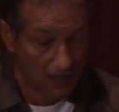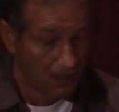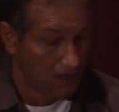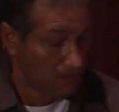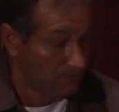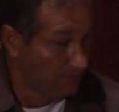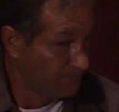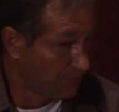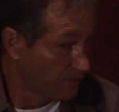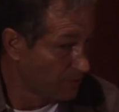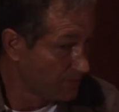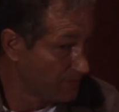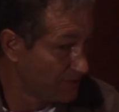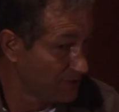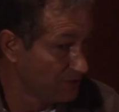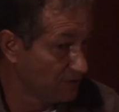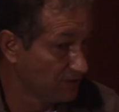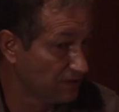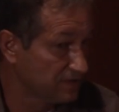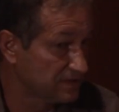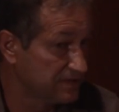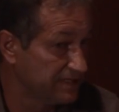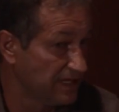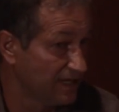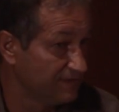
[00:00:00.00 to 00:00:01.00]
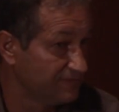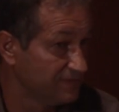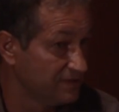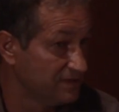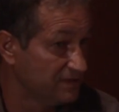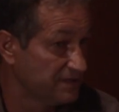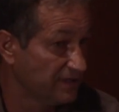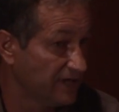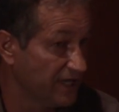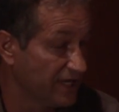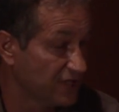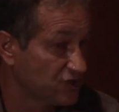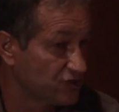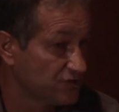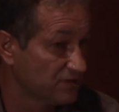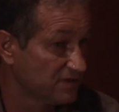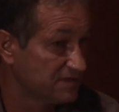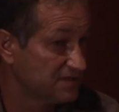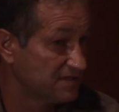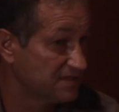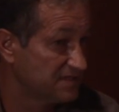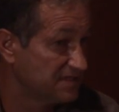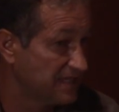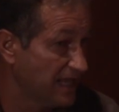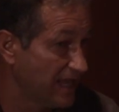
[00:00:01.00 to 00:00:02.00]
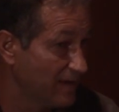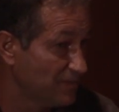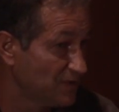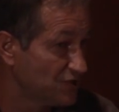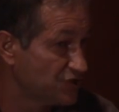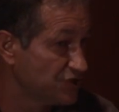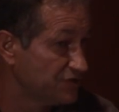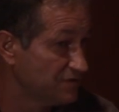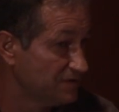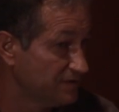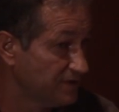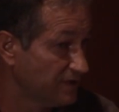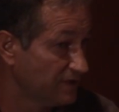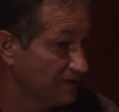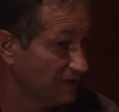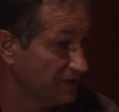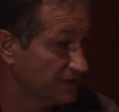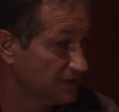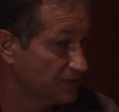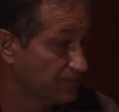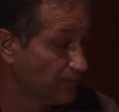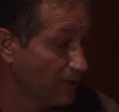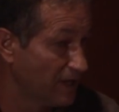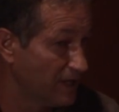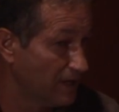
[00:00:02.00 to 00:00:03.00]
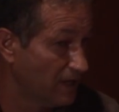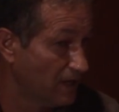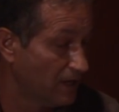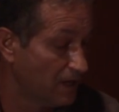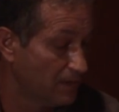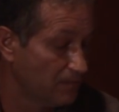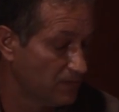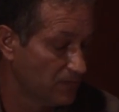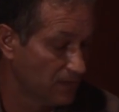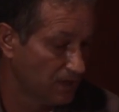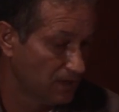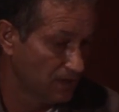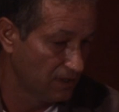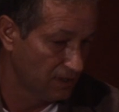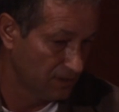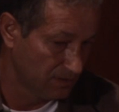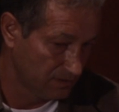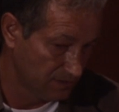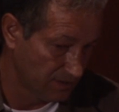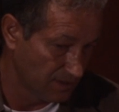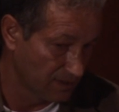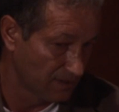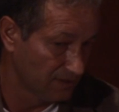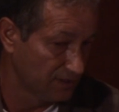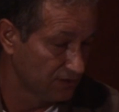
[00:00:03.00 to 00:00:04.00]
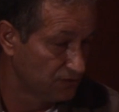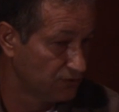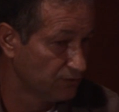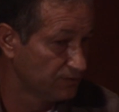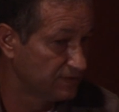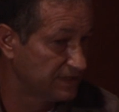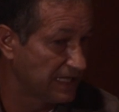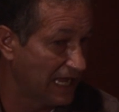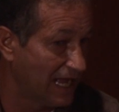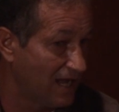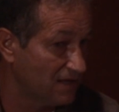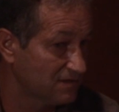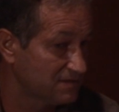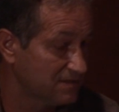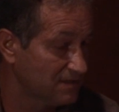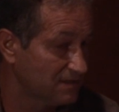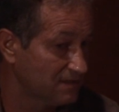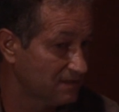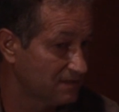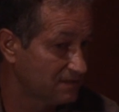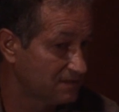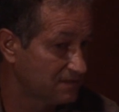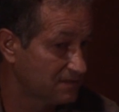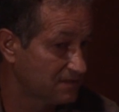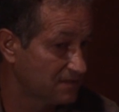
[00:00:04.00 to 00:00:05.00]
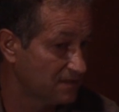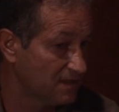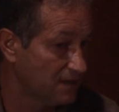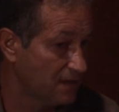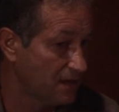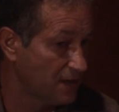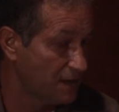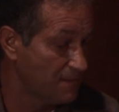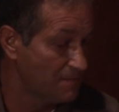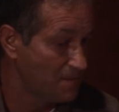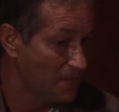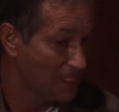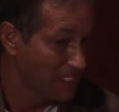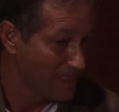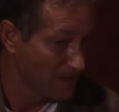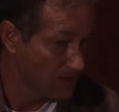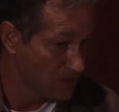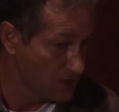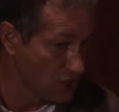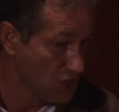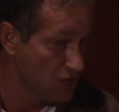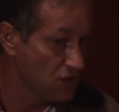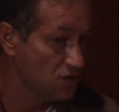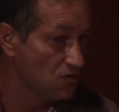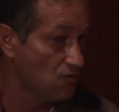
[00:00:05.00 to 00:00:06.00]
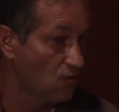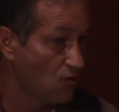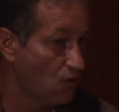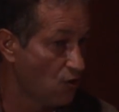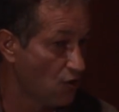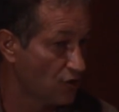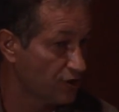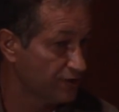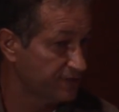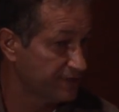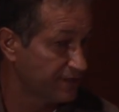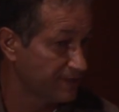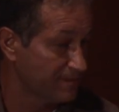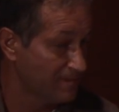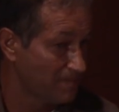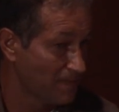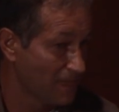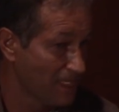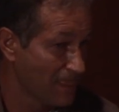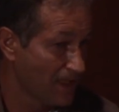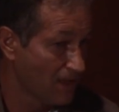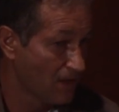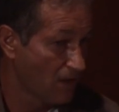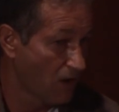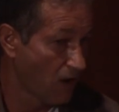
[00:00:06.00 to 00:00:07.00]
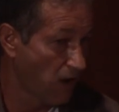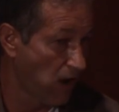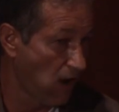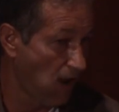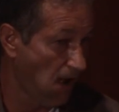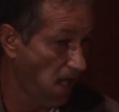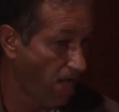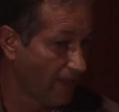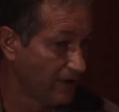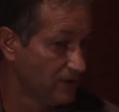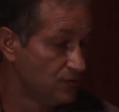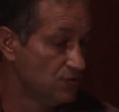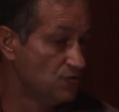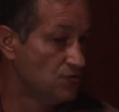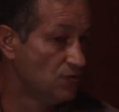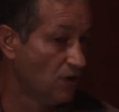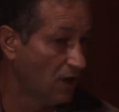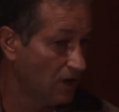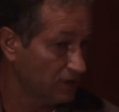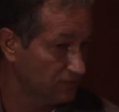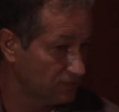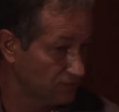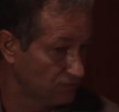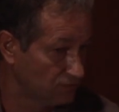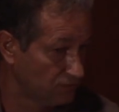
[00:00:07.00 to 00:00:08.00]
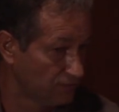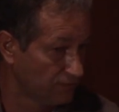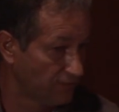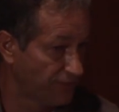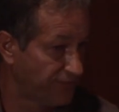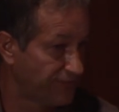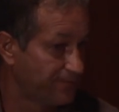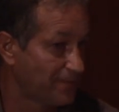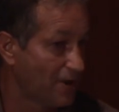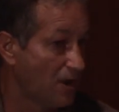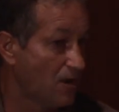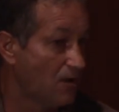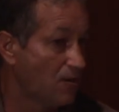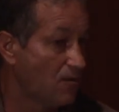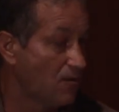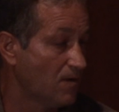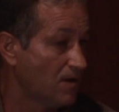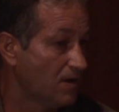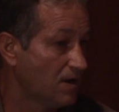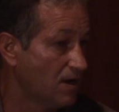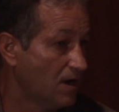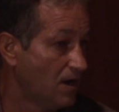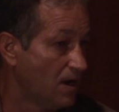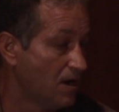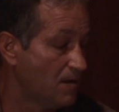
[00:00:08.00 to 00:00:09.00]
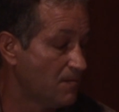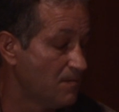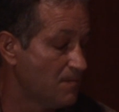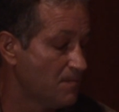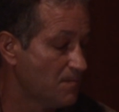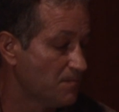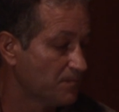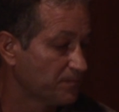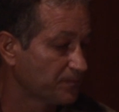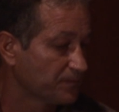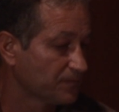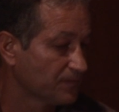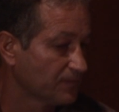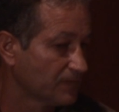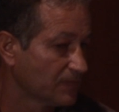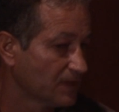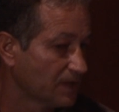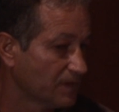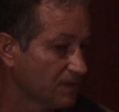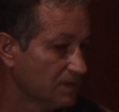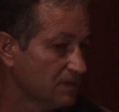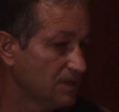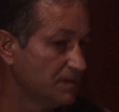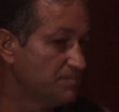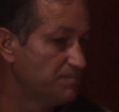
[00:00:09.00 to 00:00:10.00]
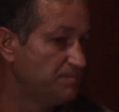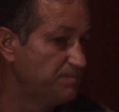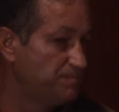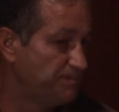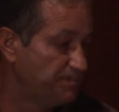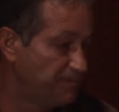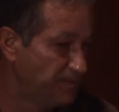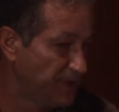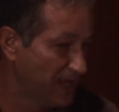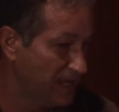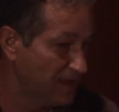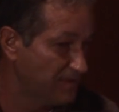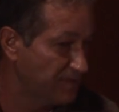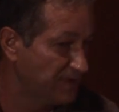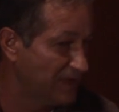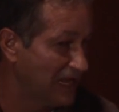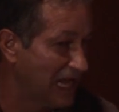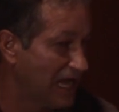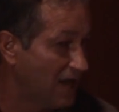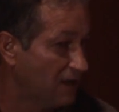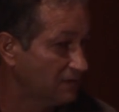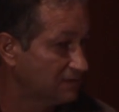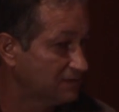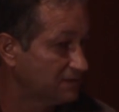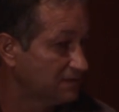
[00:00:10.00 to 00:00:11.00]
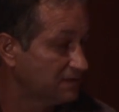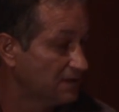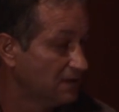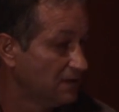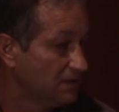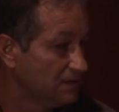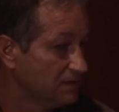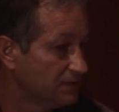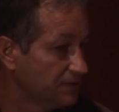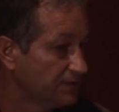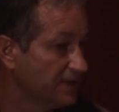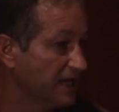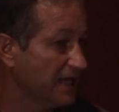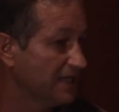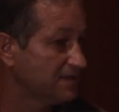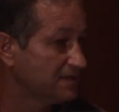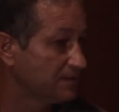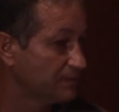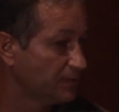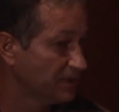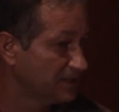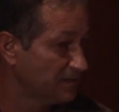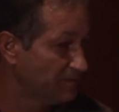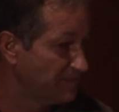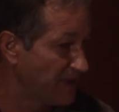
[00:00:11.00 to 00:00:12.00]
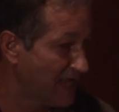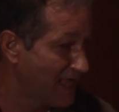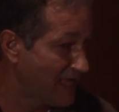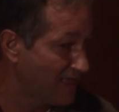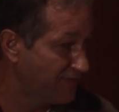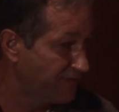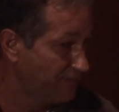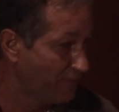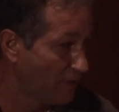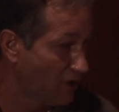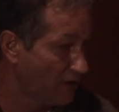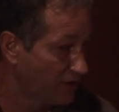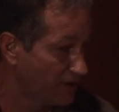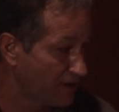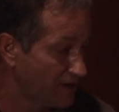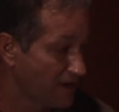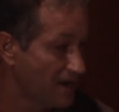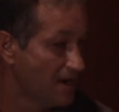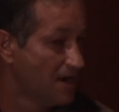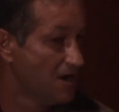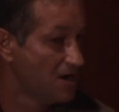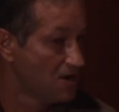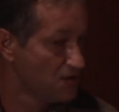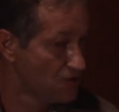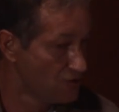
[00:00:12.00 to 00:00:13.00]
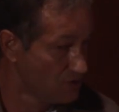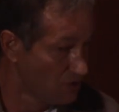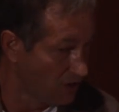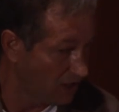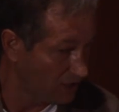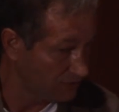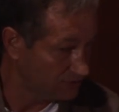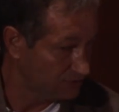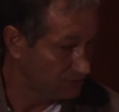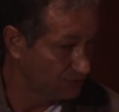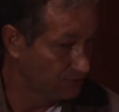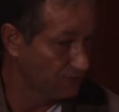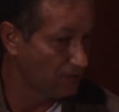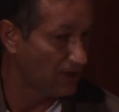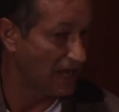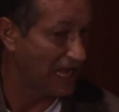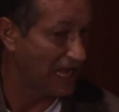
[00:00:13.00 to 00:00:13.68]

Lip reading: former Yugoslav intellectuals establish in the early 2000s in order not to throw the baby out together with the bathwater, not to,